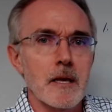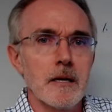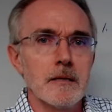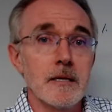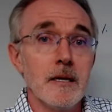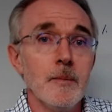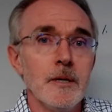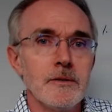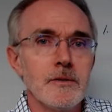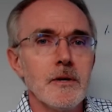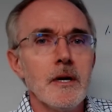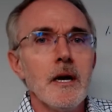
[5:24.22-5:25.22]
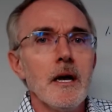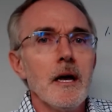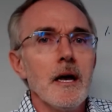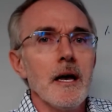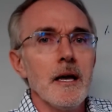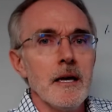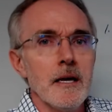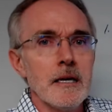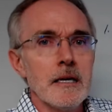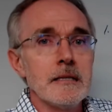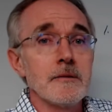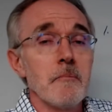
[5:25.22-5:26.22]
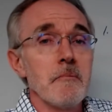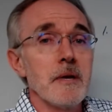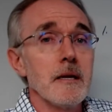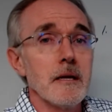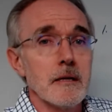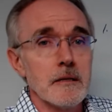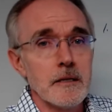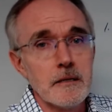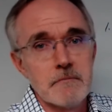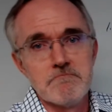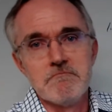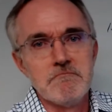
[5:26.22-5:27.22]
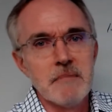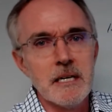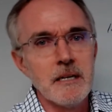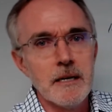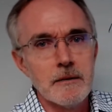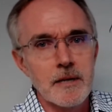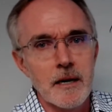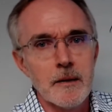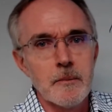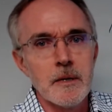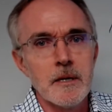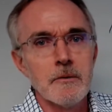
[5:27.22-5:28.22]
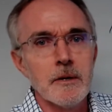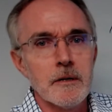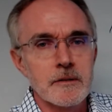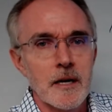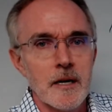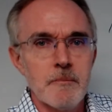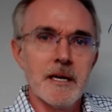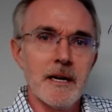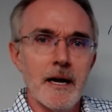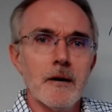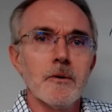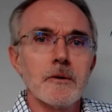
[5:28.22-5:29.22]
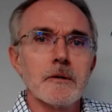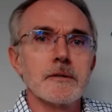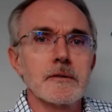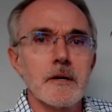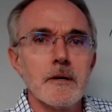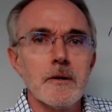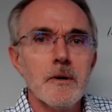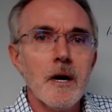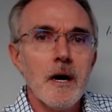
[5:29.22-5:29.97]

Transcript: image, and is immediately in near real time, an hour or so,